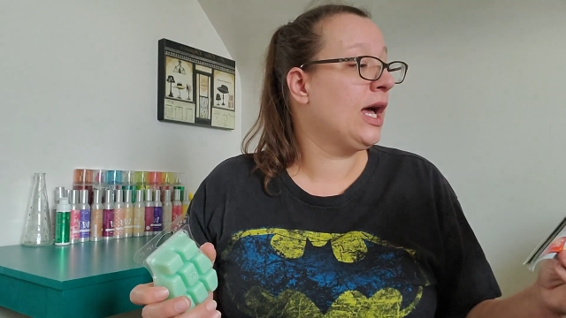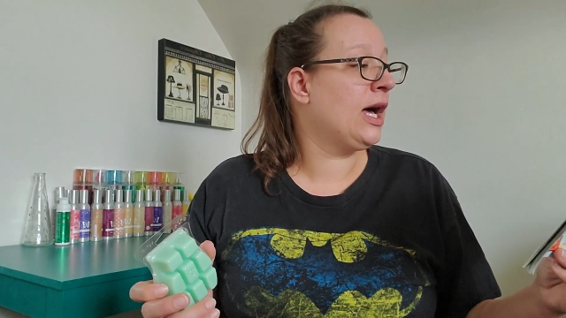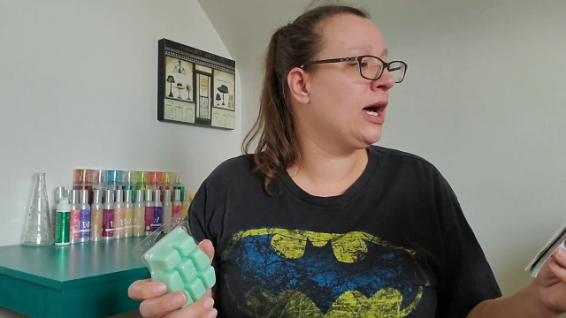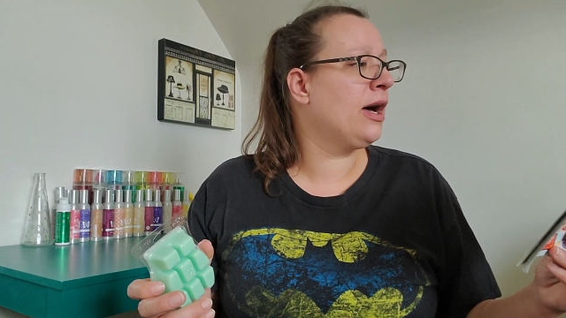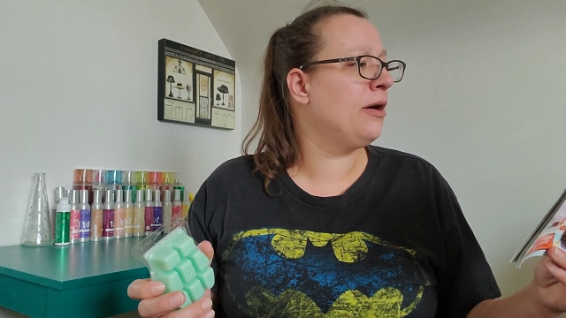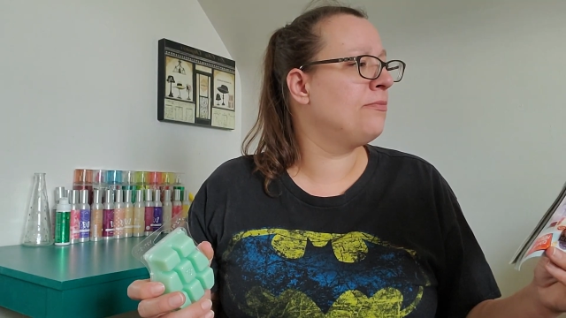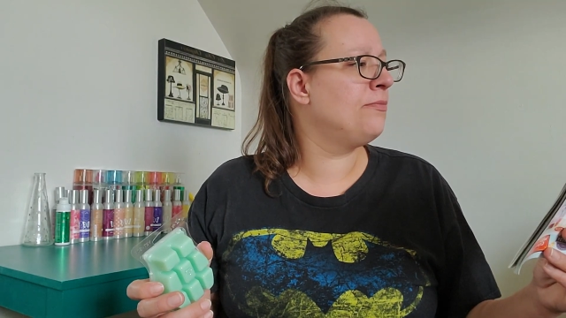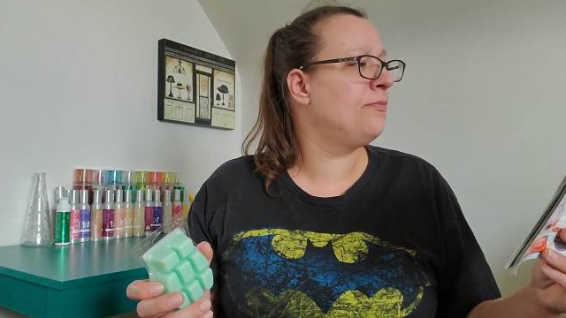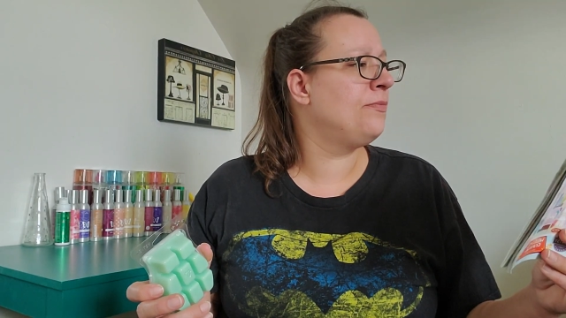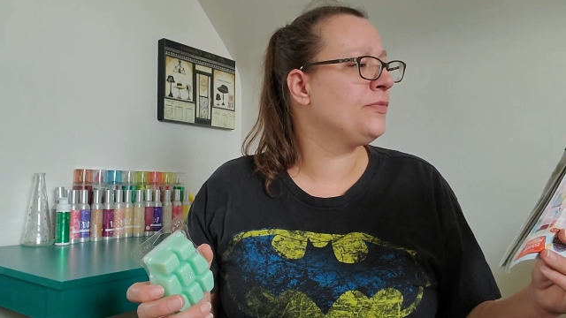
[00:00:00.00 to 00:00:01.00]

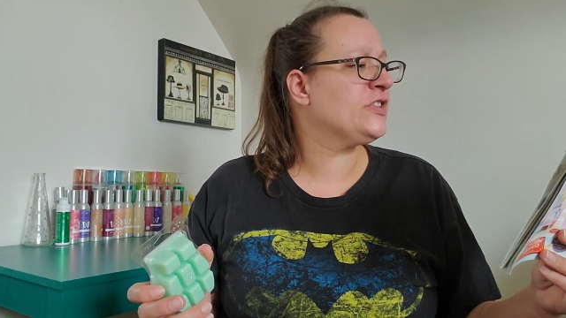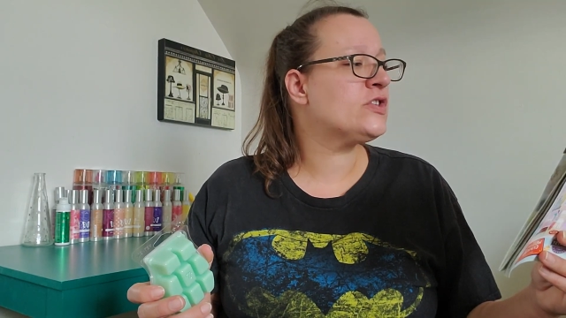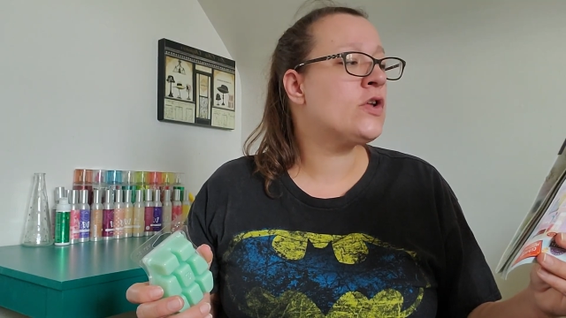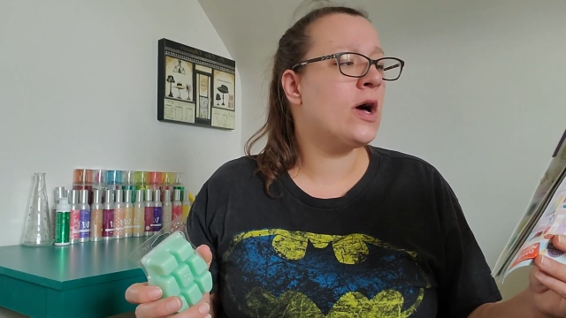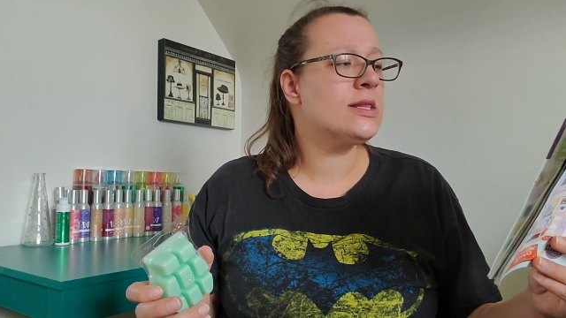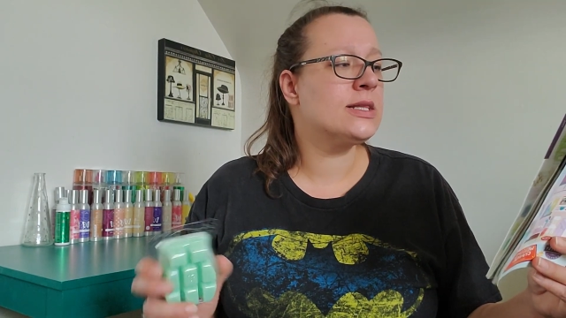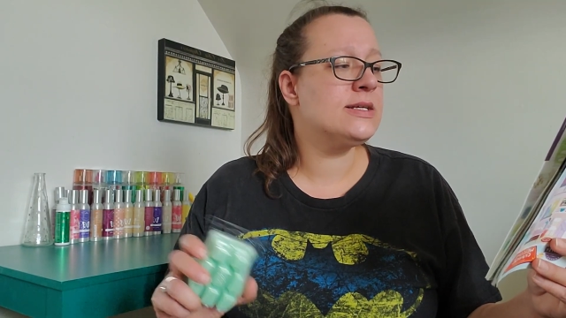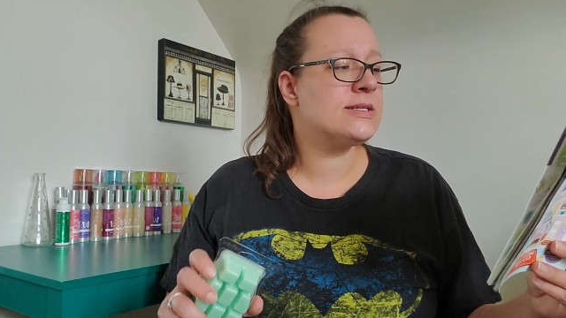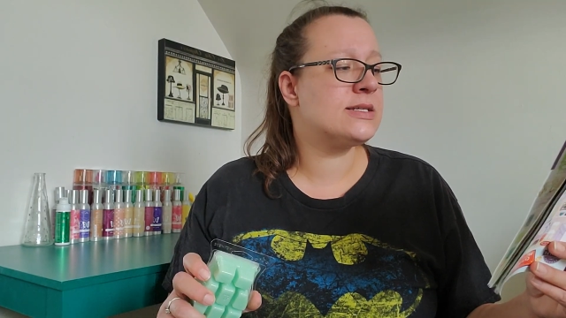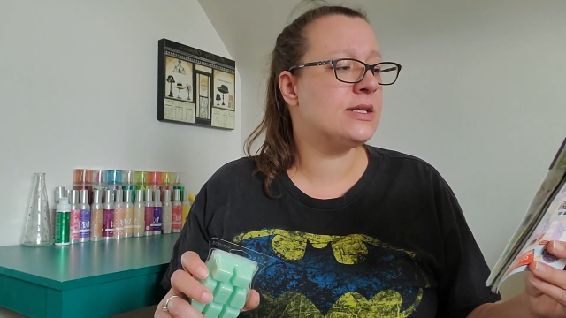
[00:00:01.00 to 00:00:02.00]
Um, it's not
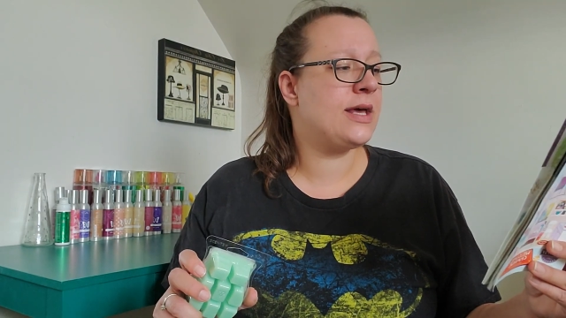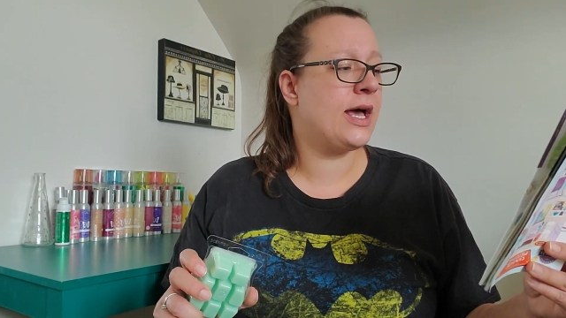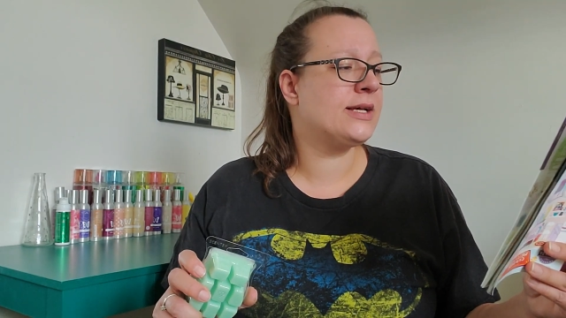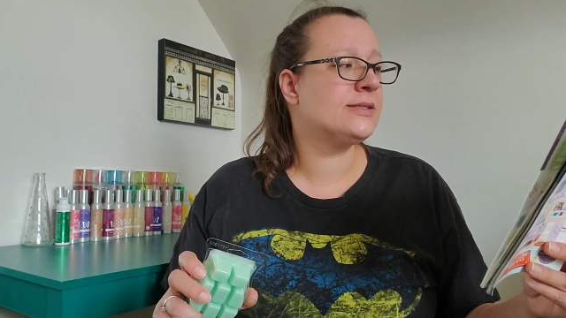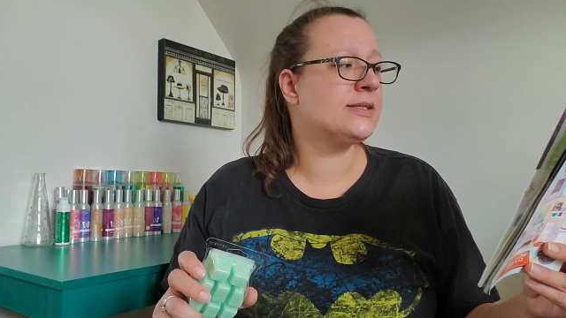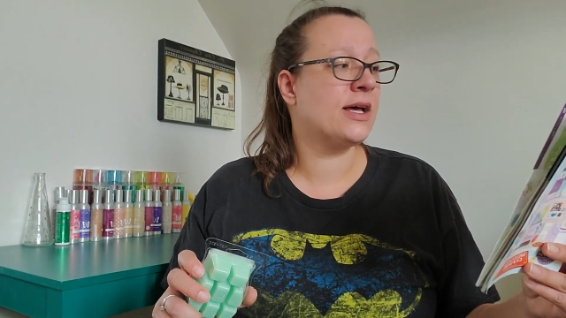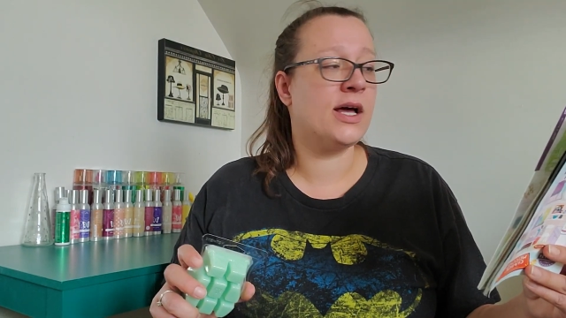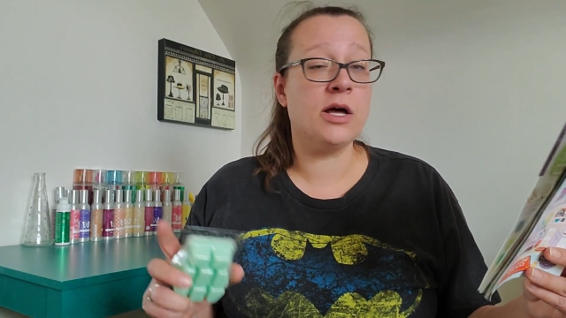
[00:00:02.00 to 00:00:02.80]
listed as a,